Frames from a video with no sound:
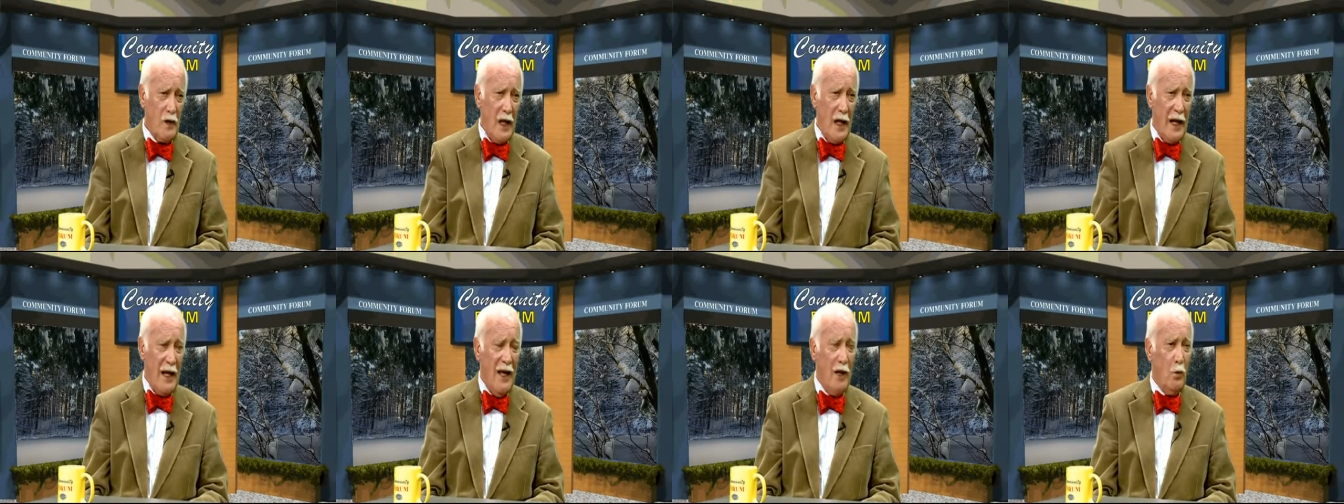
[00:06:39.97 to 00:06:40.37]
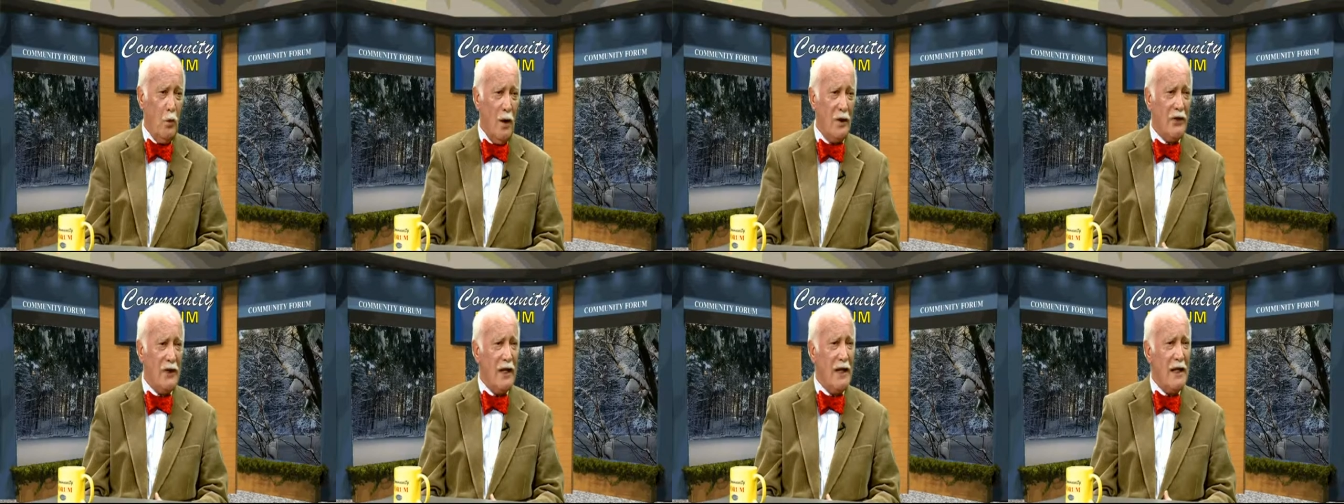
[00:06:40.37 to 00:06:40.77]
And
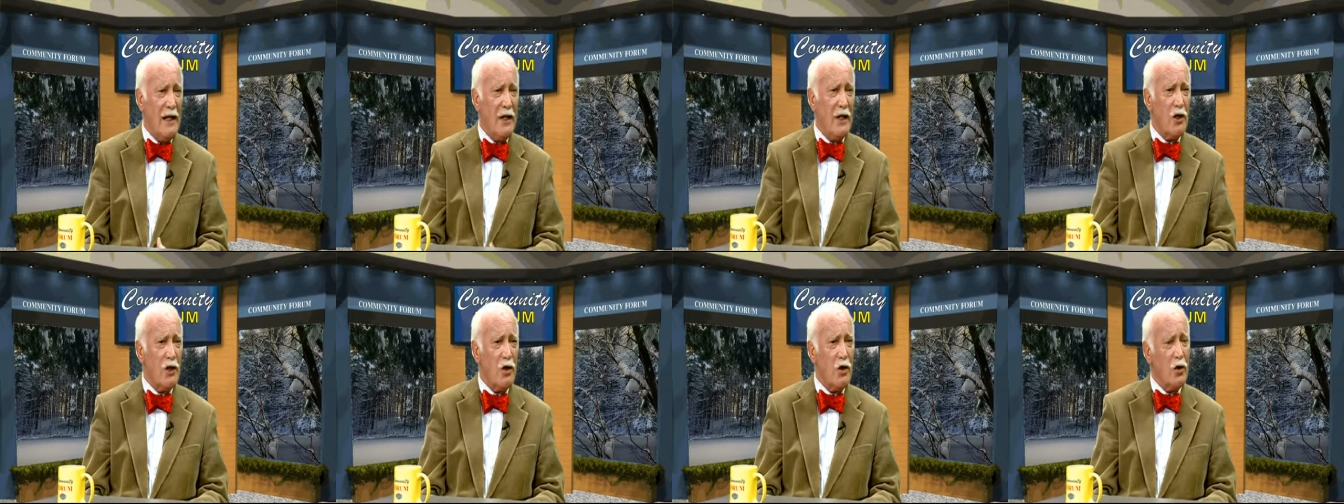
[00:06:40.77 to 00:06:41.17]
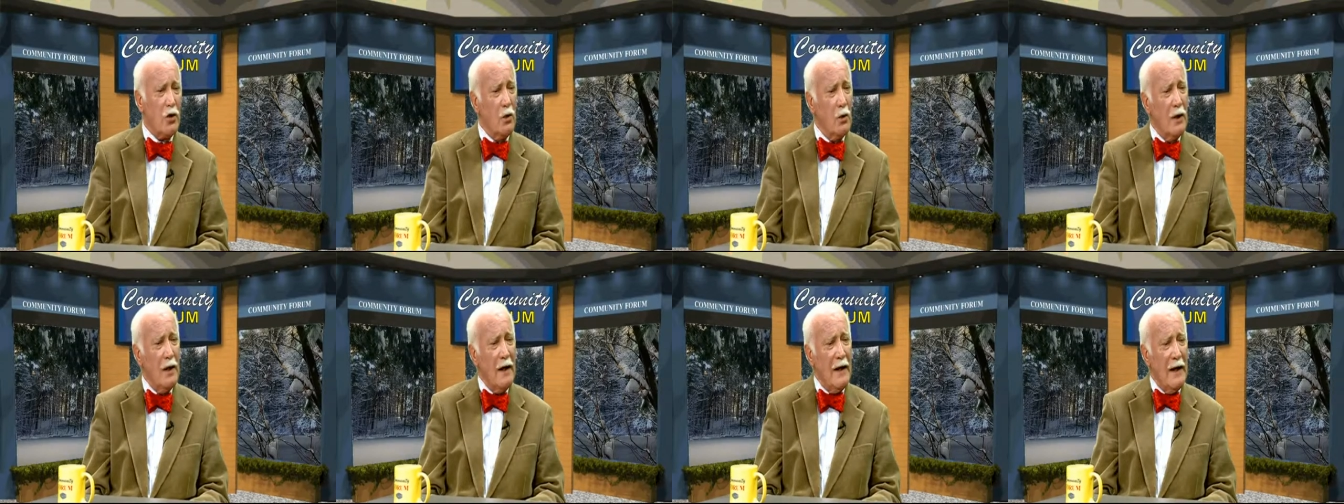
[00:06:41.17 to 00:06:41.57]
what they needed to
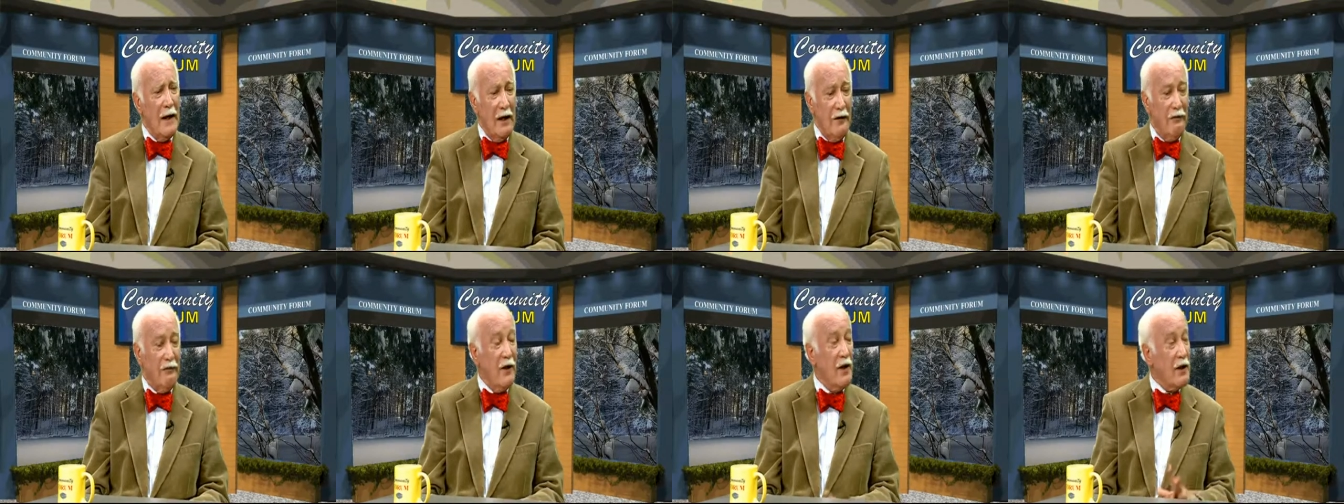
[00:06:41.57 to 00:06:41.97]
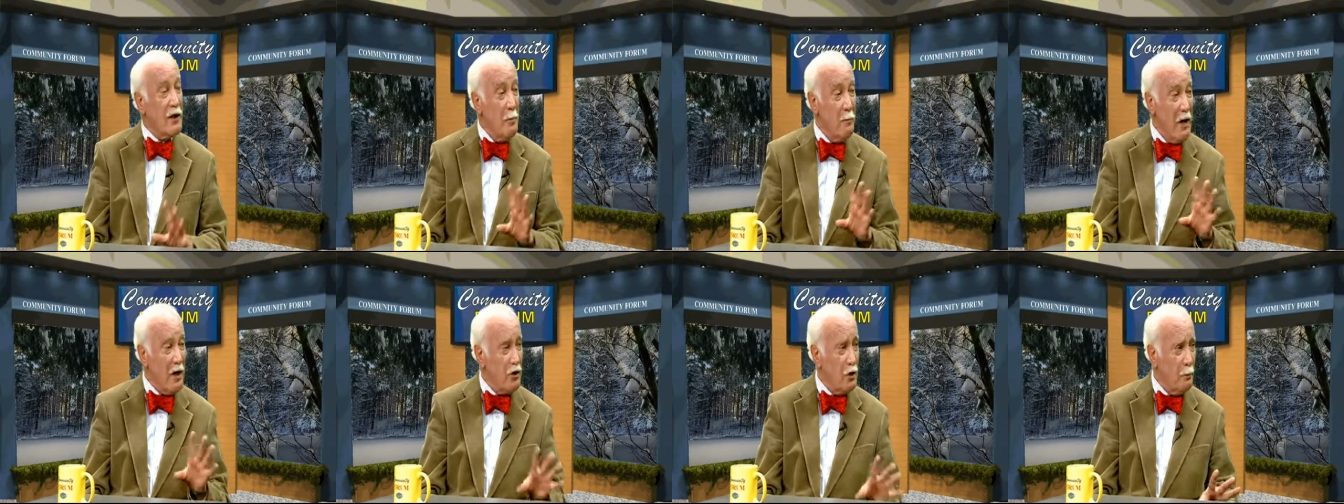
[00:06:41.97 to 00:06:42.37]
do, a
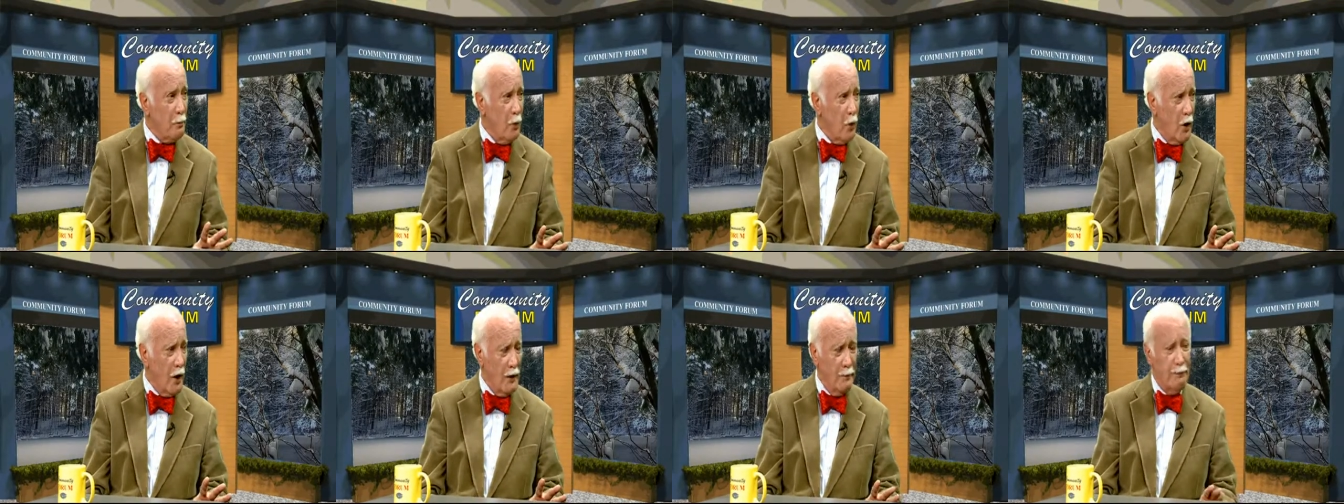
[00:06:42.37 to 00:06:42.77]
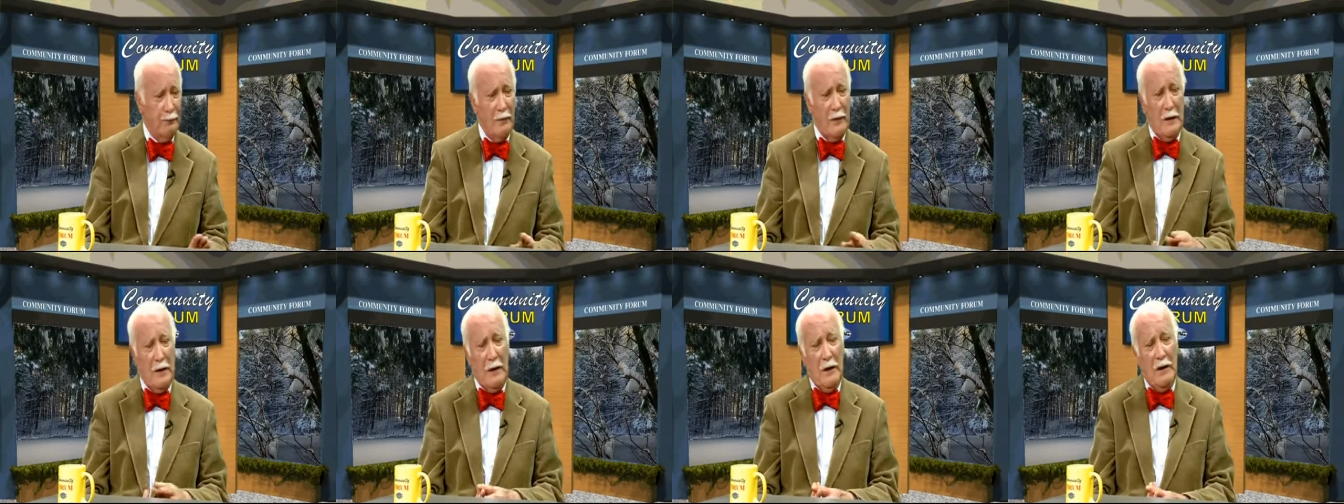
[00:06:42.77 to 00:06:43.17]
fundamental point
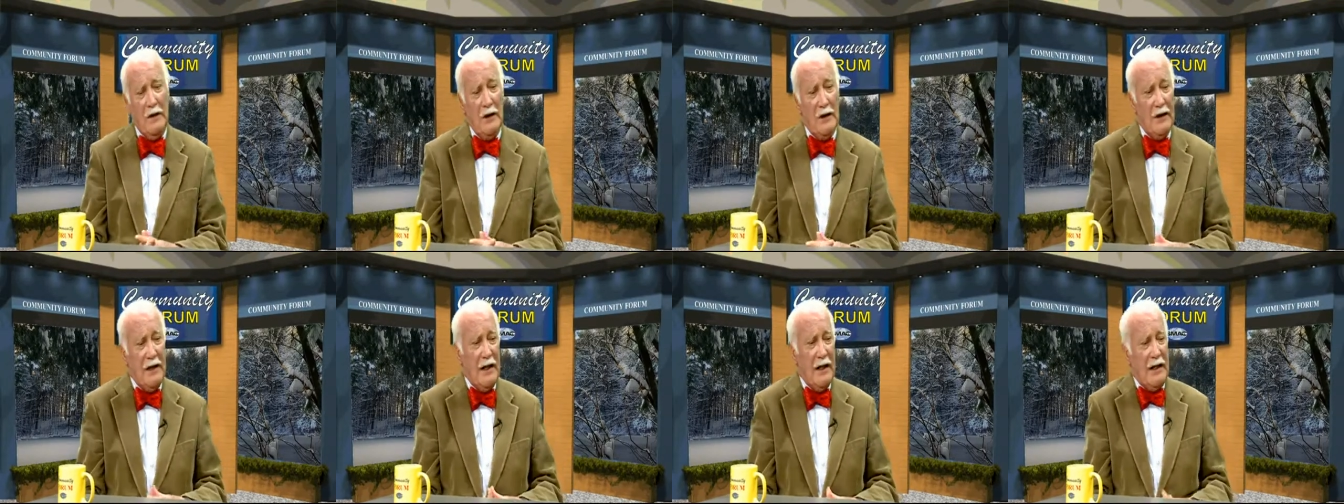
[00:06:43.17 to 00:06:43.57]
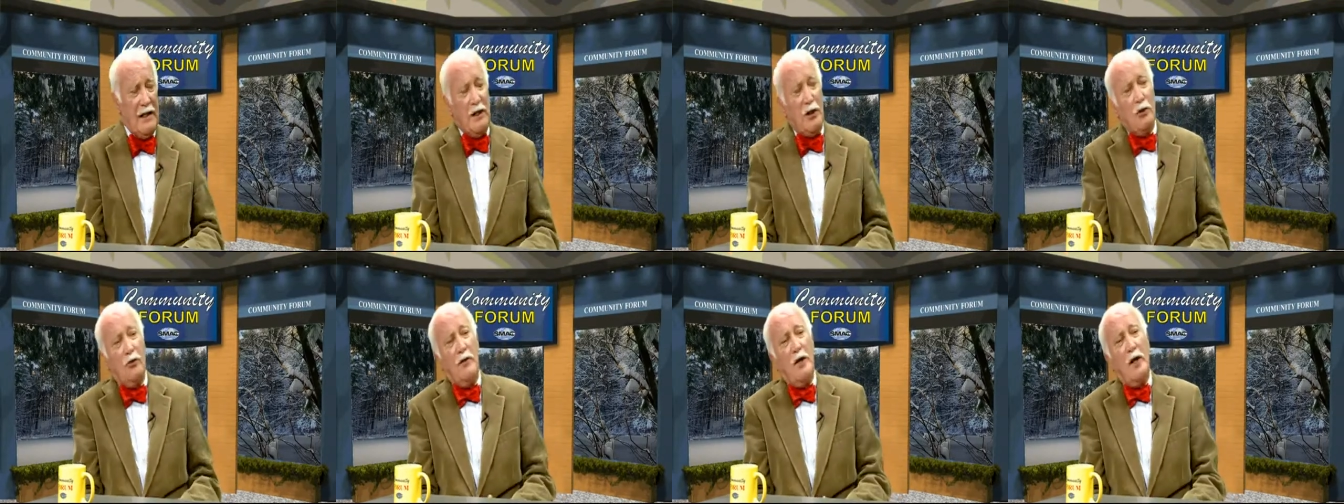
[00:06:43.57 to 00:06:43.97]
that they did
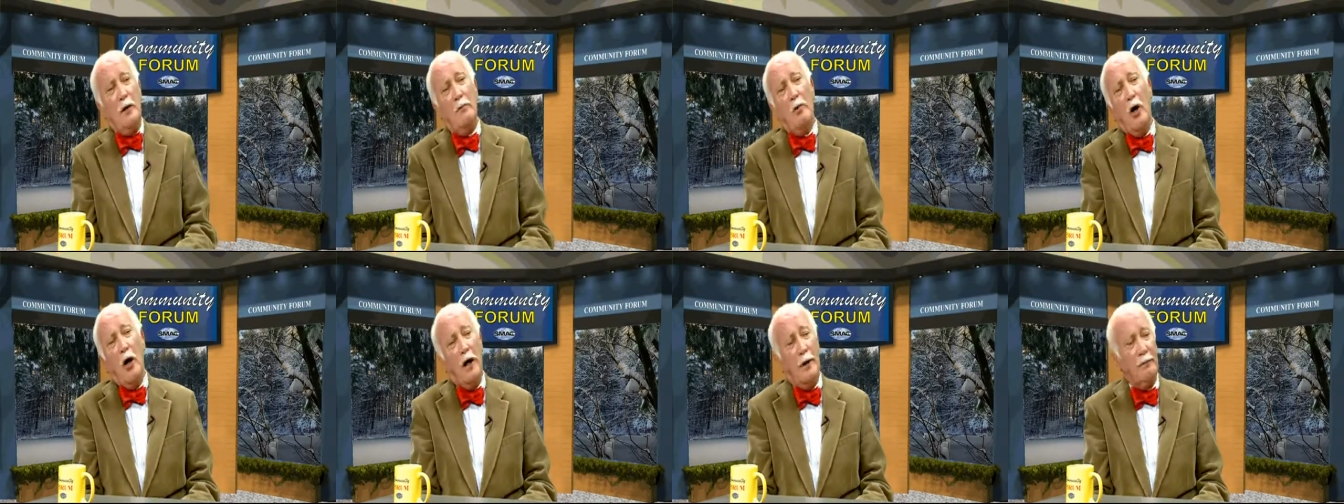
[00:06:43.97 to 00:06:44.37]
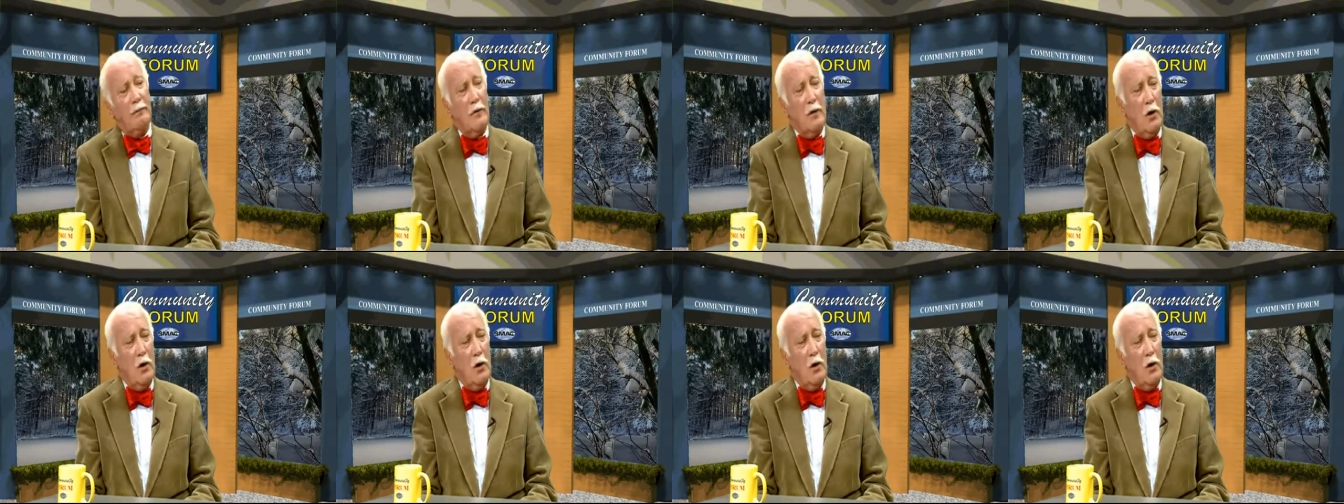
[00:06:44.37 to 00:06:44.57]
agree upon.